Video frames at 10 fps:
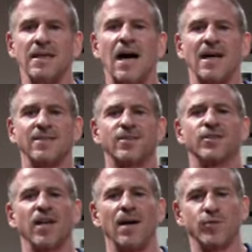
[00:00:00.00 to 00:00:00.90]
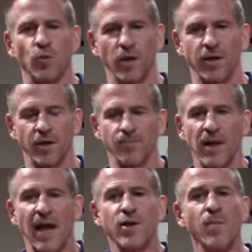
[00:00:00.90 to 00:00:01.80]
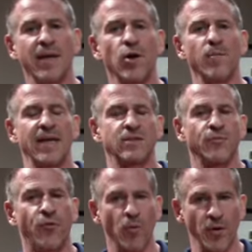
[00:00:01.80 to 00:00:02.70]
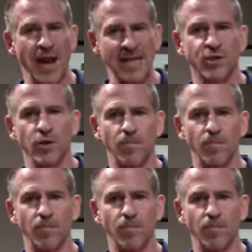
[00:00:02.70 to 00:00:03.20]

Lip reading: Hi, this is Tom Terwilliger, and you may know me as a former national